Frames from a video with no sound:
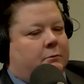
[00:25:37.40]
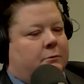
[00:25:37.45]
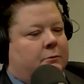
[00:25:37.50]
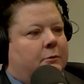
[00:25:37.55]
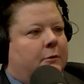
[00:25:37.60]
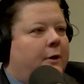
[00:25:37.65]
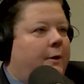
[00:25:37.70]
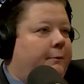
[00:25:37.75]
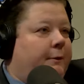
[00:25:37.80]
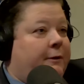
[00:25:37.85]

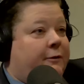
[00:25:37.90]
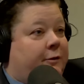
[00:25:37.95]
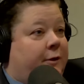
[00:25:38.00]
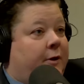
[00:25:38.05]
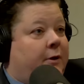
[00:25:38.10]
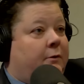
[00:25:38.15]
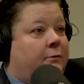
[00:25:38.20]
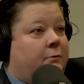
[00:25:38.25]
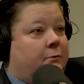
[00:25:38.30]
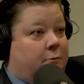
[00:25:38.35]
I'm not
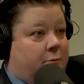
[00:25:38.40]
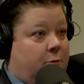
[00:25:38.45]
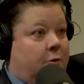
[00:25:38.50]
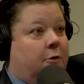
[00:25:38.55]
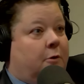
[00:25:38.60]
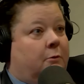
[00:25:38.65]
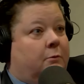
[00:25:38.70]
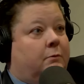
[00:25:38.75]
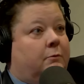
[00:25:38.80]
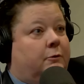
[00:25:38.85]
saying, you
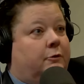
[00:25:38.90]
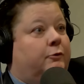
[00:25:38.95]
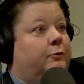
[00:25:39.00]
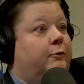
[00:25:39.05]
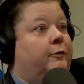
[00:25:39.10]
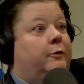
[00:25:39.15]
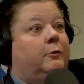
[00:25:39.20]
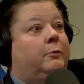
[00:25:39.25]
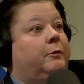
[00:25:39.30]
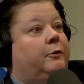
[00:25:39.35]
know, just
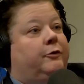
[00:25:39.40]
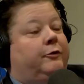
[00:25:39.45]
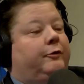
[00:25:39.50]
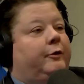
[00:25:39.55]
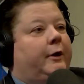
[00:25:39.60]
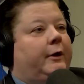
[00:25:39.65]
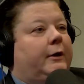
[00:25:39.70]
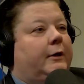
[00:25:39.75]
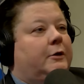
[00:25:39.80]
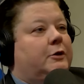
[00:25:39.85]
with you, but just
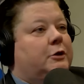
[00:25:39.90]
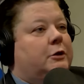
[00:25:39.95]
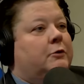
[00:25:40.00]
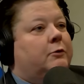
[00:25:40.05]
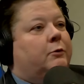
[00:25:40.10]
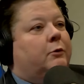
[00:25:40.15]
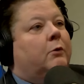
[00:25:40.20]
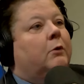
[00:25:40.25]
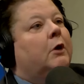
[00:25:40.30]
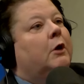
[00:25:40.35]
like in
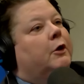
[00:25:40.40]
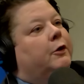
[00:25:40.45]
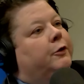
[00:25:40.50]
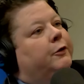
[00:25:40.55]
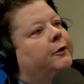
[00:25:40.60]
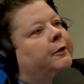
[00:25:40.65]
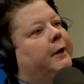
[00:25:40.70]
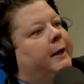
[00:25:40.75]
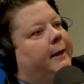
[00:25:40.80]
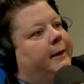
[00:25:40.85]
general,
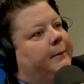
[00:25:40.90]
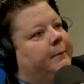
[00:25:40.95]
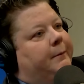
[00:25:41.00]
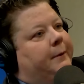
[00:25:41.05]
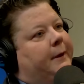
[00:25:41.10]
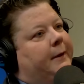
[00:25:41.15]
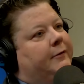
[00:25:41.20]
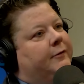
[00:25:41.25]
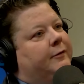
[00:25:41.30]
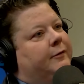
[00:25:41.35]
you know, like
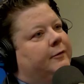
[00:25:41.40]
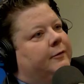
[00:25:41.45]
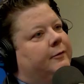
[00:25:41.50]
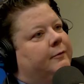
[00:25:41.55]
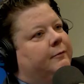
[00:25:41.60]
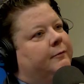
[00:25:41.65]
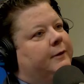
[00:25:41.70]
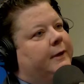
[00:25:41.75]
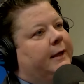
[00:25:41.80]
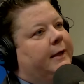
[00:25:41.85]
places
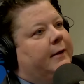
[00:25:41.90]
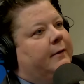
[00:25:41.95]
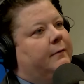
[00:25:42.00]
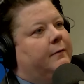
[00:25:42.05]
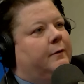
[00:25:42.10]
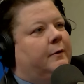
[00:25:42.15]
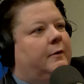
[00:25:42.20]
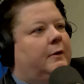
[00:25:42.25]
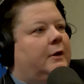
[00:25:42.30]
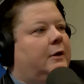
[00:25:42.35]
of
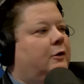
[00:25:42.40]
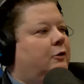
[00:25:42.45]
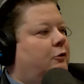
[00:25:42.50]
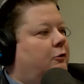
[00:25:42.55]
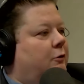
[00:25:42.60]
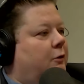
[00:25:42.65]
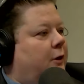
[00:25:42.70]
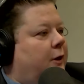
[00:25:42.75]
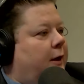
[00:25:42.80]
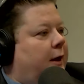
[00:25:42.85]
death and then,
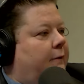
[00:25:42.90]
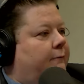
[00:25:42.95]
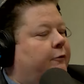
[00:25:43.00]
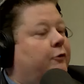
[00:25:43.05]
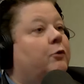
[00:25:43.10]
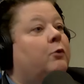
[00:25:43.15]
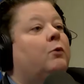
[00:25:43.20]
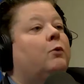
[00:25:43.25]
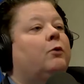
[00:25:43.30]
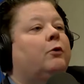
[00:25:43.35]
you know, like have
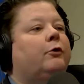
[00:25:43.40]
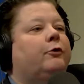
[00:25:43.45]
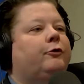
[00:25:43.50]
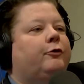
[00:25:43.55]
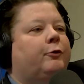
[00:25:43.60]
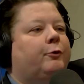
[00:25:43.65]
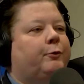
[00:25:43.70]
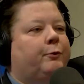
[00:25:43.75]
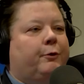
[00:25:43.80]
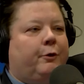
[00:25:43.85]

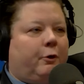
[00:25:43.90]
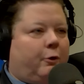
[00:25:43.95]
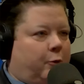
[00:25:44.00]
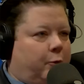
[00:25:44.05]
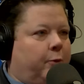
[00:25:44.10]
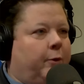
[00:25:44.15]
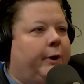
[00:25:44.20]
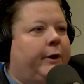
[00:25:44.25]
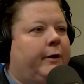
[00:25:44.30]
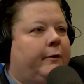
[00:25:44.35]
tours or, or
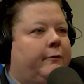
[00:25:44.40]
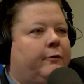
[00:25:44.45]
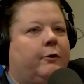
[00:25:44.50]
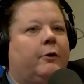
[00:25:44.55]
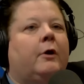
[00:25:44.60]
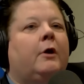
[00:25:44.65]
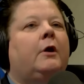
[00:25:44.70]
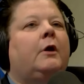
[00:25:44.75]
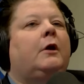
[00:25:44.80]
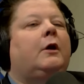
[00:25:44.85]

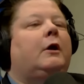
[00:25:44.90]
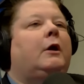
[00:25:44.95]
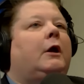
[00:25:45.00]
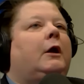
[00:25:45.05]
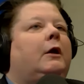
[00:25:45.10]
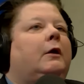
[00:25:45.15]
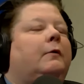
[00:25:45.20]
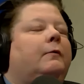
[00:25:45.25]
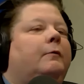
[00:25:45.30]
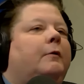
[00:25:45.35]
whatever.
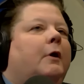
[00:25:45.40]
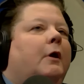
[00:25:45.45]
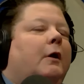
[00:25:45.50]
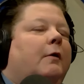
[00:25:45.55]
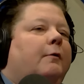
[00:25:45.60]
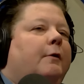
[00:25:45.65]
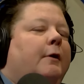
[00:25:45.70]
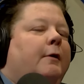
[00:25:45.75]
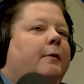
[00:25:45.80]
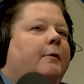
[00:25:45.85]
And,
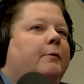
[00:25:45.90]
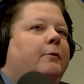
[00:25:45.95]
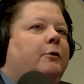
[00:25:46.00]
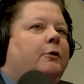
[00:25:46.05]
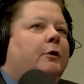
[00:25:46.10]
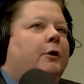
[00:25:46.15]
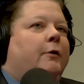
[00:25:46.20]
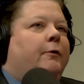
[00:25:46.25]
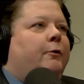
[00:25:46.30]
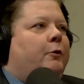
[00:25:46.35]
and then,
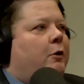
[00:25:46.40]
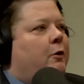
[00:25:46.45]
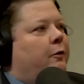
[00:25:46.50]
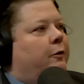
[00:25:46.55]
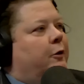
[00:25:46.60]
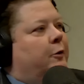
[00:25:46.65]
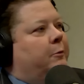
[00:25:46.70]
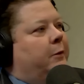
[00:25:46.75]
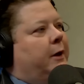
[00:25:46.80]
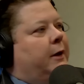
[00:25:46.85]
you know, well, oh,
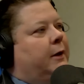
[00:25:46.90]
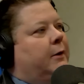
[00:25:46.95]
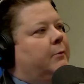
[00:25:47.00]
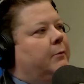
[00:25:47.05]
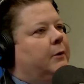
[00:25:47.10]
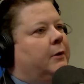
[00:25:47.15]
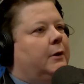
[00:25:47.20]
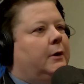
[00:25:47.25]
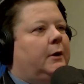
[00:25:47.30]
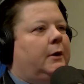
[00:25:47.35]
they're
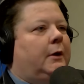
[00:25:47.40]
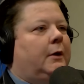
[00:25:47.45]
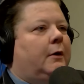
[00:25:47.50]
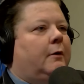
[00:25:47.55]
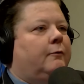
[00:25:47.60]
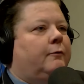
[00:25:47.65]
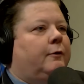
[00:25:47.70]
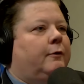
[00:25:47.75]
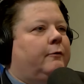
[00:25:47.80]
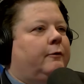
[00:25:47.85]
making money
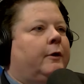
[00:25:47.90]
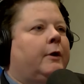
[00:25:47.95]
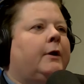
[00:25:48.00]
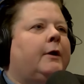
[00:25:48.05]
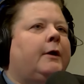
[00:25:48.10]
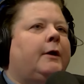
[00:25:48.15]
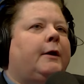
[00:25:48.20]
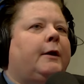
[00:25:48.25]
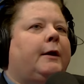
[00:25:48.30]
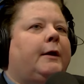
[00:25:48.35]
off of it.
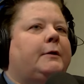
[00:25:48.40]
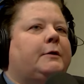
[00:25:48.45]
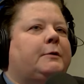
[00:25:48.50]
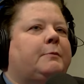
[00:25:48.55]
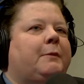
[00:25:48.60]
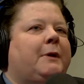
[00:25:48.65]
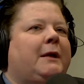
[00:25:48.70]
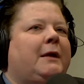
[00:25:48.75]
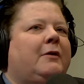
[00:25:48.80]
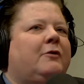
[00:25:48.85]
And to
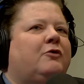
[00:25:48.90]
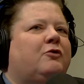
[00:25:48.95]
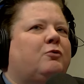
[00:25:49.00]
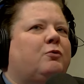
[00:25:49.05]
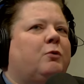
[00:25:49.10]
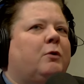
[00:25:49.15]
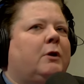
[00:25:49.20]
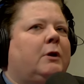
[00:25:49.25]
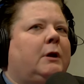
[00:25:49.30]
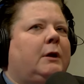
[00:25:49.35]
me, it's
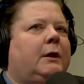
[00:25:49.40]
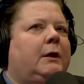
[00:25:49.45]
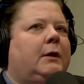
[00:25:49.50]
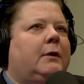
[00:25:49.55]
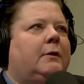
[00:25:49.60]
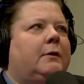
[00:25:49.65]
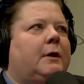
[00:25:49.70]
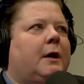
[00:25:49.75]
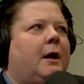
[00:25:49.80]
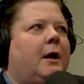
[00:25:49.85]

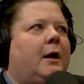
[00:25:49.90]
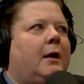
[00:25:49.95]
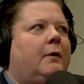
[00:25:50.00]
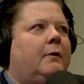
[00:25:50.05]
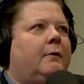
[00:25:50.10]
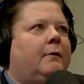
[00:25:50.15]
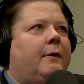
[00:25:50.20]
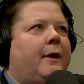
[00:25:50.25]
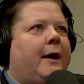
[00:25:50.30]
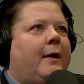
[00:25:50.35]
really not
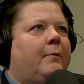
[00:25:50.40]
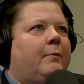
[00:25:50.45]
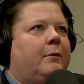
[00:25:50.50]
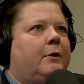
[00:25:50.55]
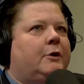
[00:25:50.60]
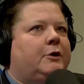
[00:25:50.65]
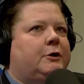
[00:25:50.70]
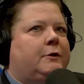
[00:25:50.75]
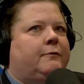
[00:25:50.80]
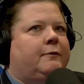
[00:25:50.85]
that
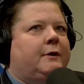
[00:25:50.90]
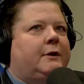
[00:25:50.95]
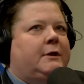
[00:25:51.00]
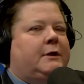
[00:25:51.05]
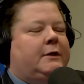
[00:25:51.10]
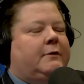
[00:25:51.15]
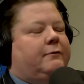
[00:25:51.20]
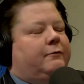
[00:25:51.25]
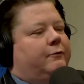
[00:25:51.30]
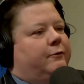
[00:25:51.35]
much of a
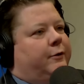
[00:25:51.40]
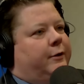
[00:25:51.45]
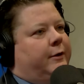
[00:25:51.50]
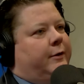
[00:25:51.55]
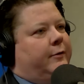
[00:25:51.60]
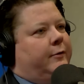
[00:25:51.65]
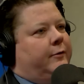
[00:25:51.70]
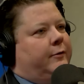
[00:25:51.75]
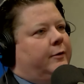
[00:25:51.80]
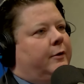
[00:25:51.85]

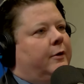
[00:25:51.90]
difference